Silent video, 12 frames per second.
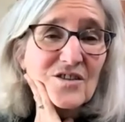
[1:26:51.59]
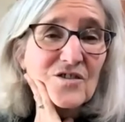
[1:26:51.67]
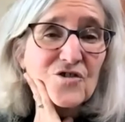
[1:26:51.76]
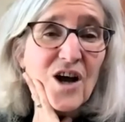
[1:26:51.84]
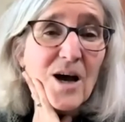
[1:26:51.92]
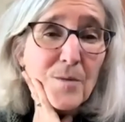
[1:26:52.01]

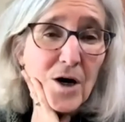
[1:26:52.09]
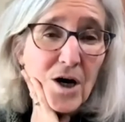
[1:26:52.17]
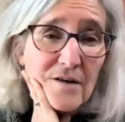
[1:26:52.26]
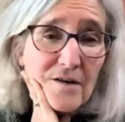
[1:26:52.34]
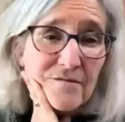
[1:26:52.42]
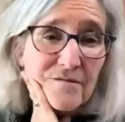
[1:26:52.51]
drop
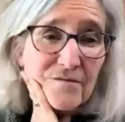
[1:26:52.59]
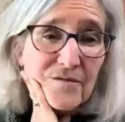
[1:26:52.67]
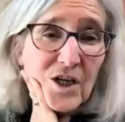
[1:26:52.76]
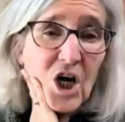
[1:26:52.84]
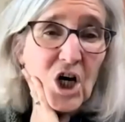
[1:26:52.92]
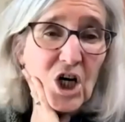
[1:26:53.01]
off the
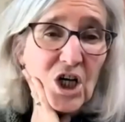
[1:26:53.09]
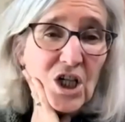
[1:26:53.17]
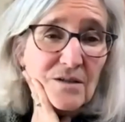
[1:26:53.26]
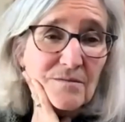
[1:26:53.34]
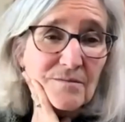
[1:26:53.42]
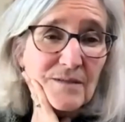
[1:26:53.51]

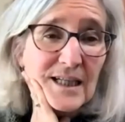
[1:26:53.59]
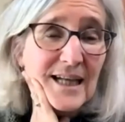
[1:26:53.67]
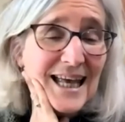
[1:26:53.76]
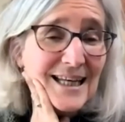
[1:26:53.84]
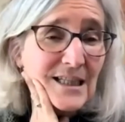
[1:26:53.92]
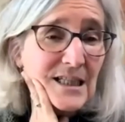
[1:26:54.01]
call and
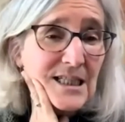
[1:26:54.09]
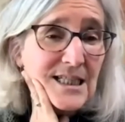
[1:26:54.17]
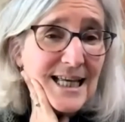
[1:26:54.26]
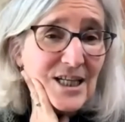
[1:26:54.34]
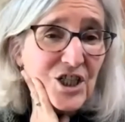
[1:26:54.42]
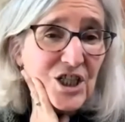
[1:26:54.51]
end the
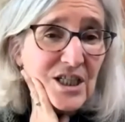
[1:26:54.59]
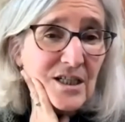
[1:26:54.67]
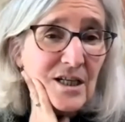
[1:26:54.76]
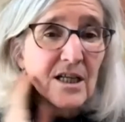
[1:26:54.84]
session